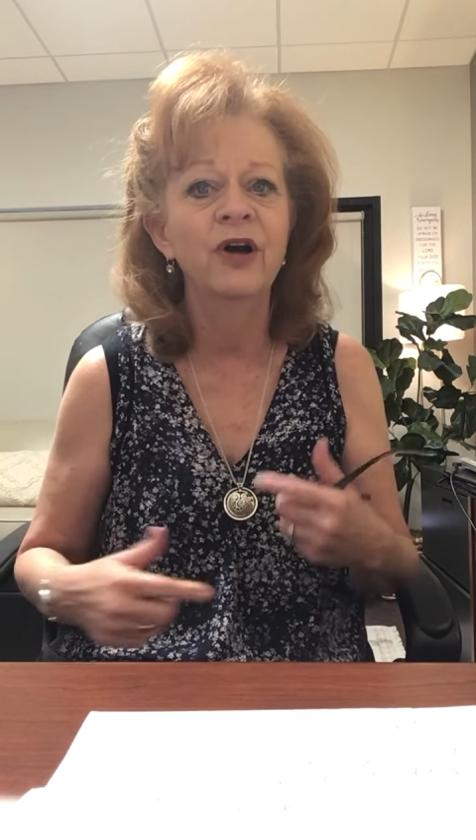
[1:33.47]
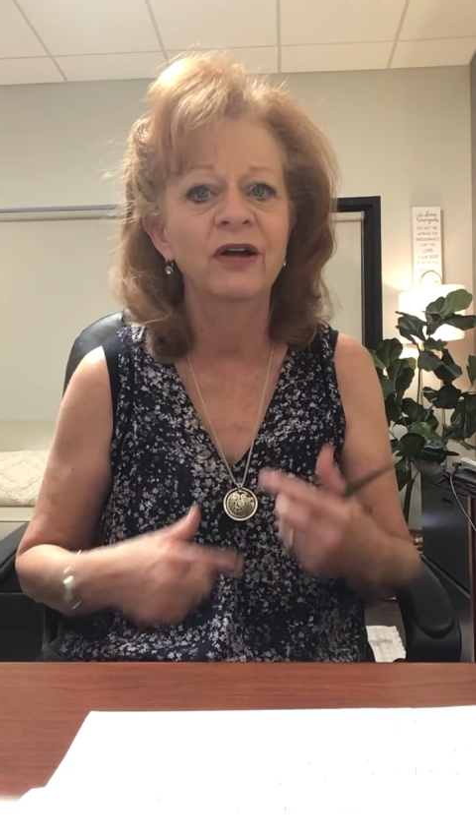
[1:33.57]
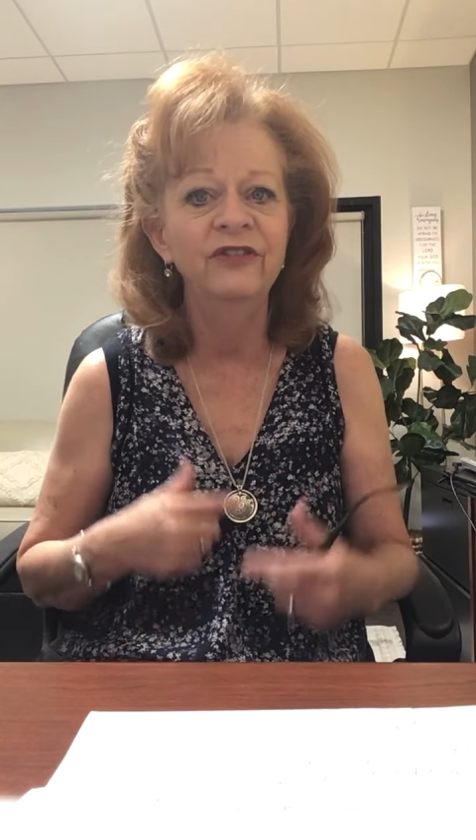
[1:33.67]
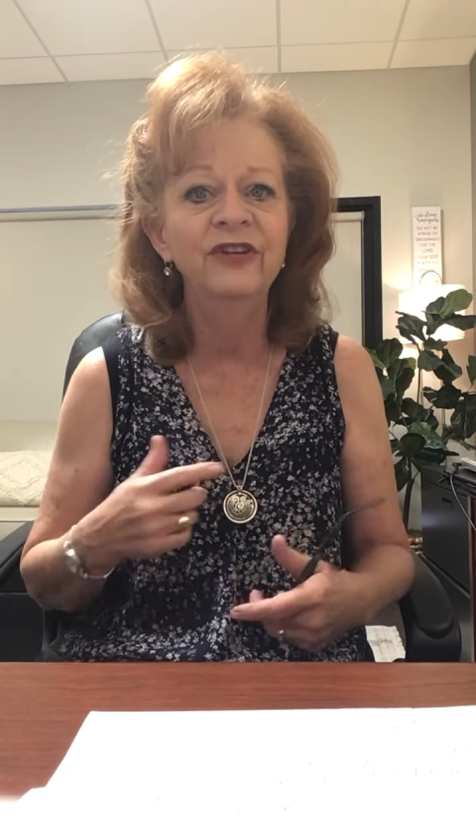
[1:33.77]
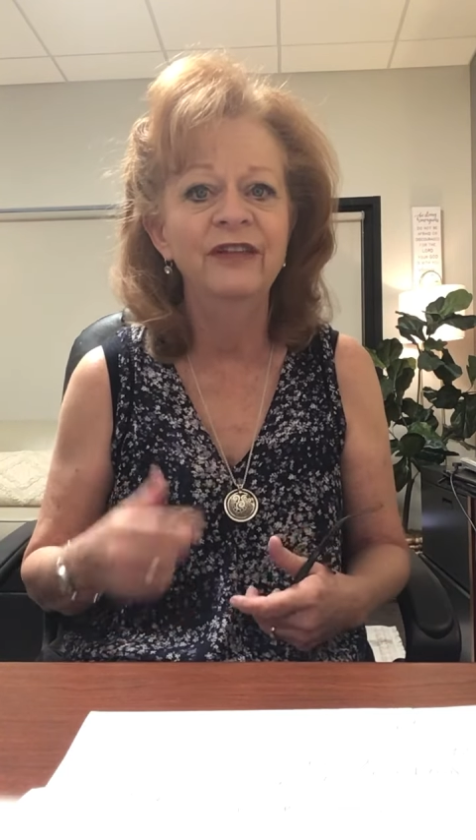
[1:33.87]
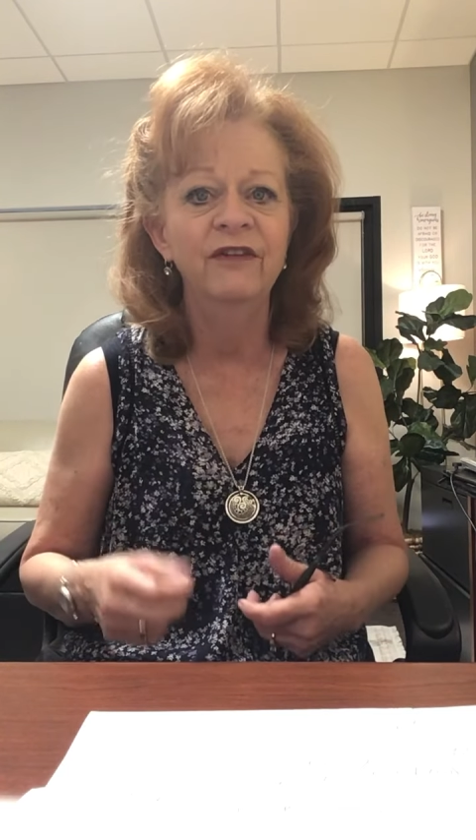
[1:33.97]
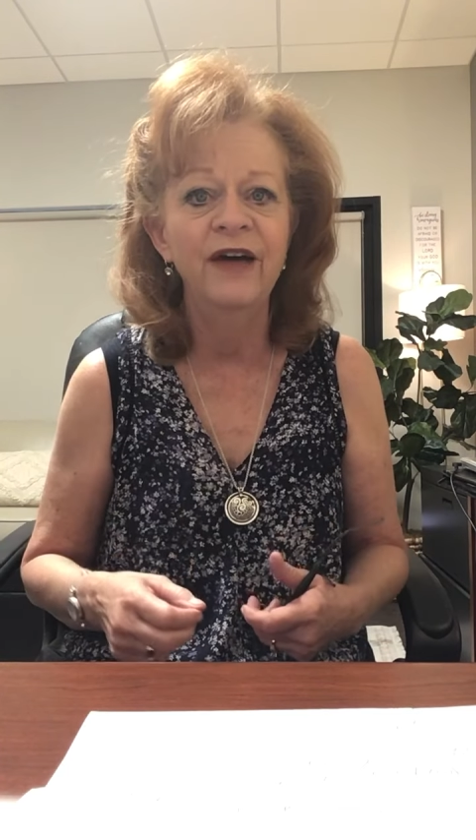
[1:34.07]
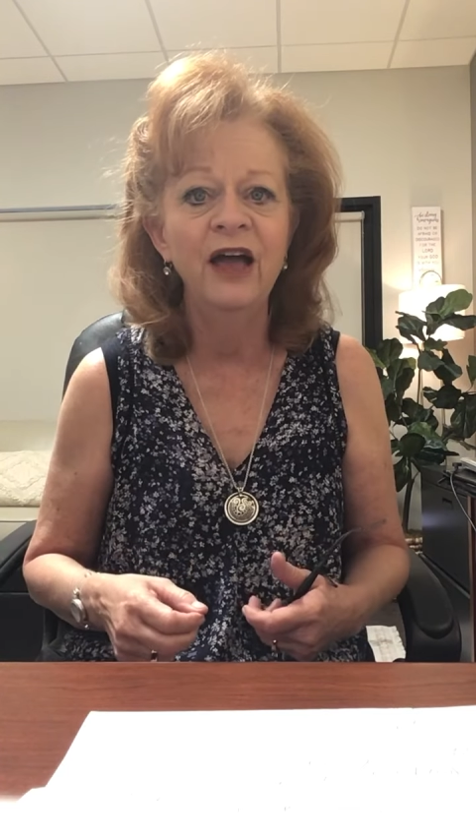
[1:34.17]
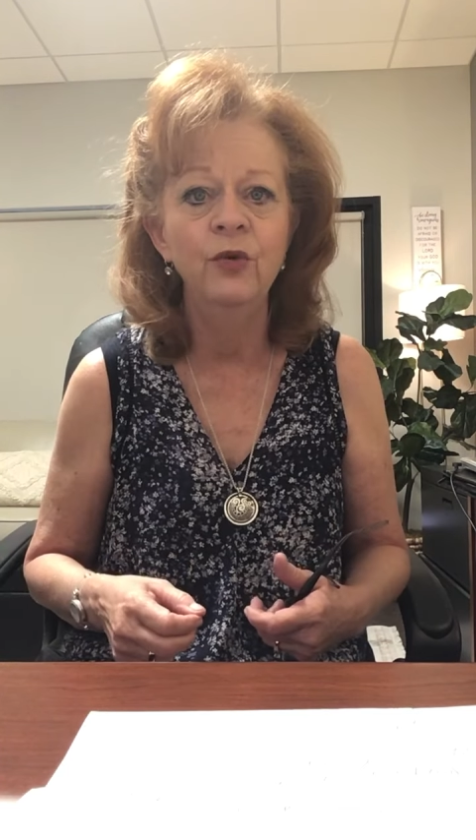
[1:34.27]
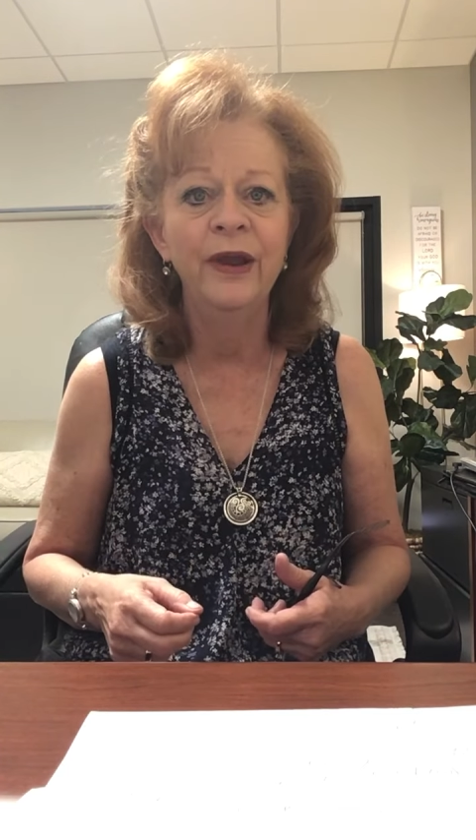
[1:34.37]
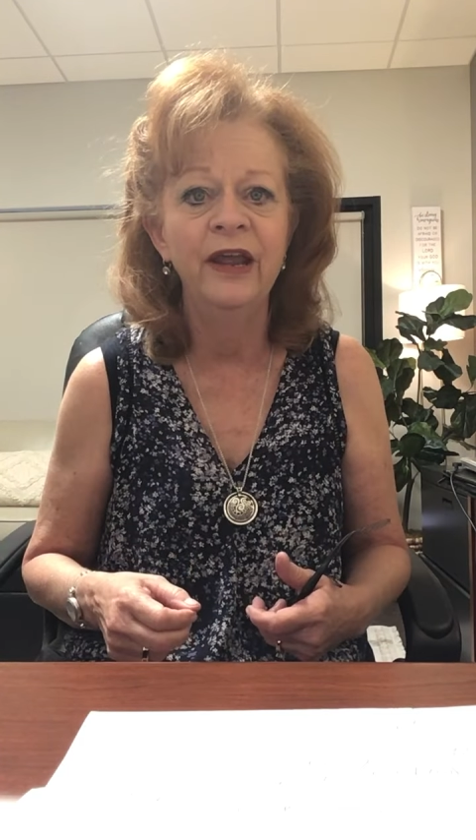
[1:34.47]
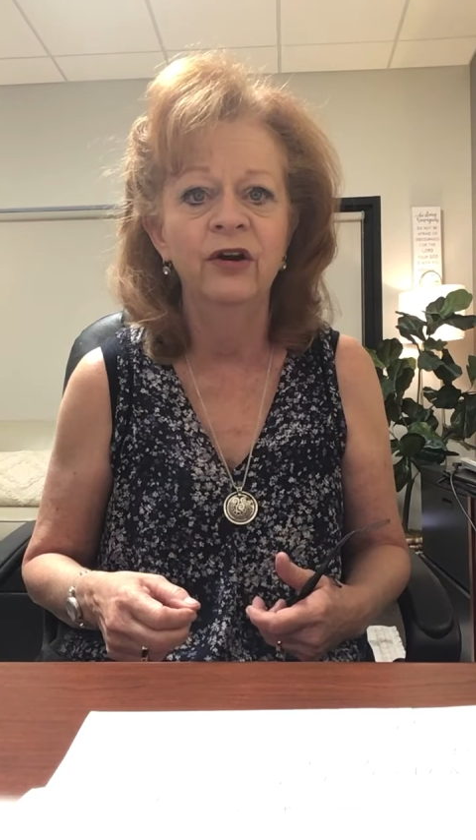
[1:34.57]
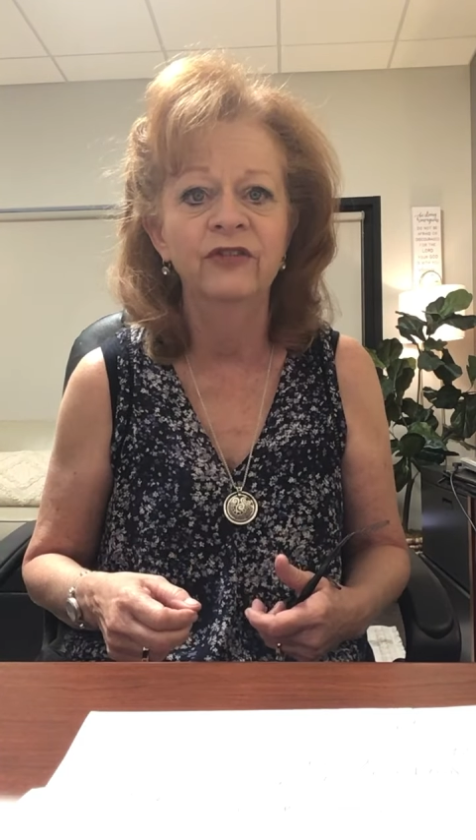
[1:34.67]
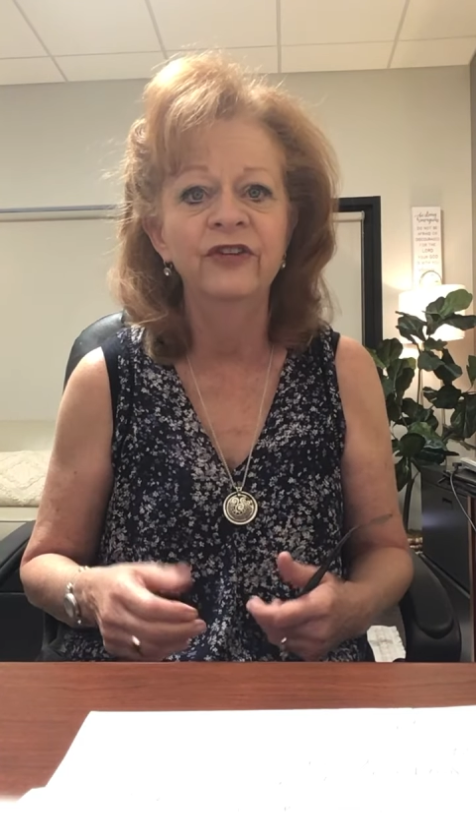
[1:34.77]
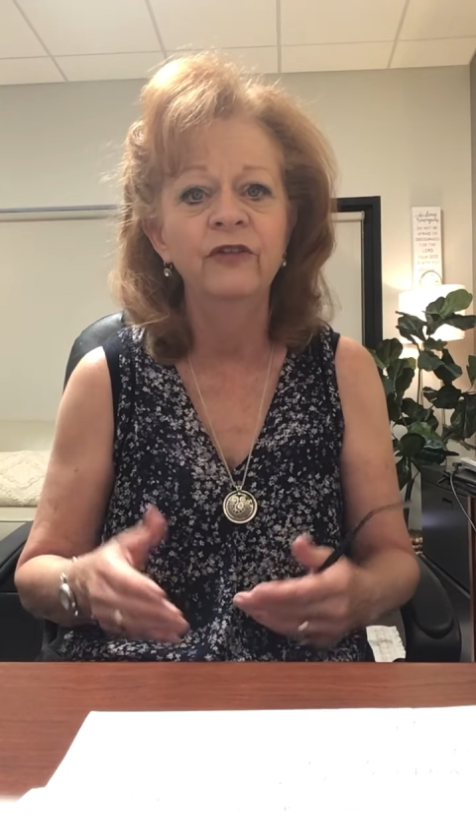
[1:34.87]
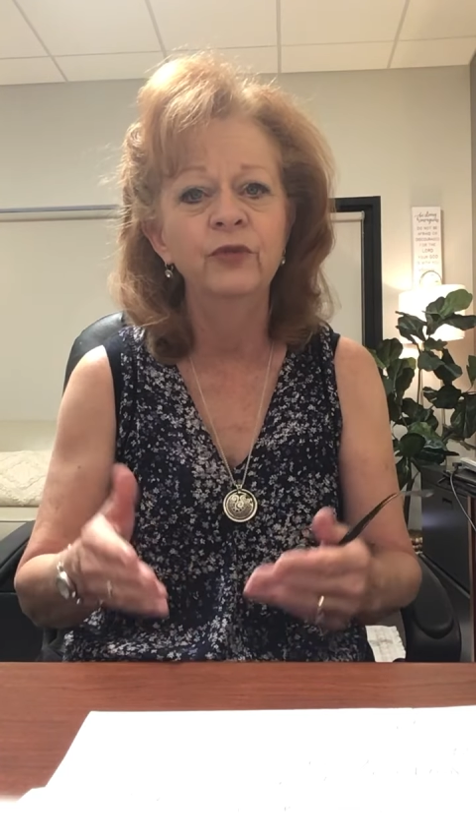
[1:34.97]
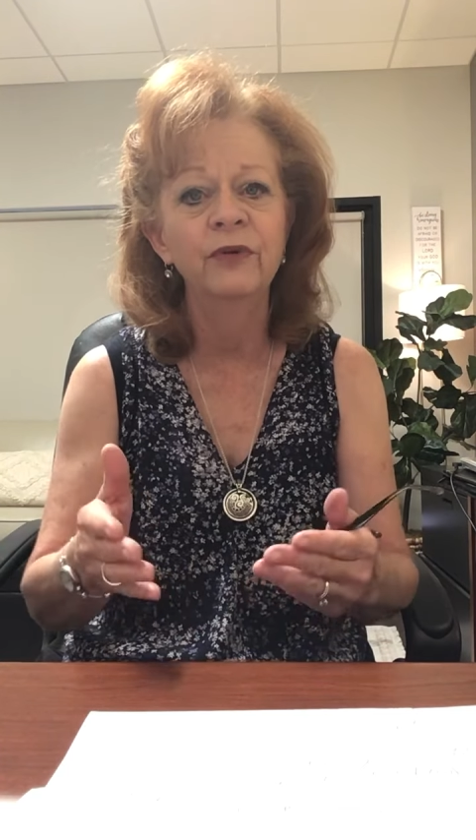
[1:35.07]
constantly evaluating ourselves,